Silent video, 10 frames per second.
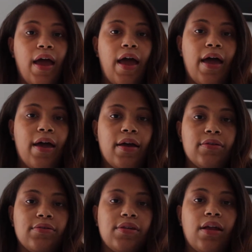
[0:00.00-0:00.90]

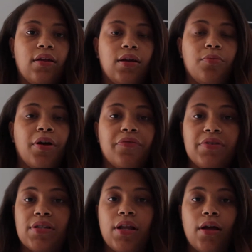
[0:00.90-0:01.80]
at Atlanta
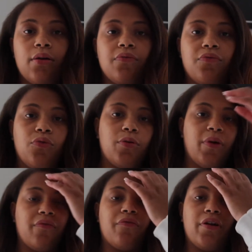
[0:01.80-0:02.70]
Breakfast Club for
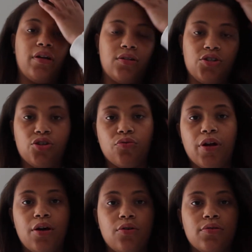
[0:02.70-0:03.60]
my friend
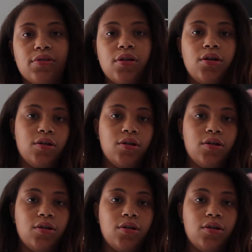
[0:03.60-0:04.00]
Sherelle's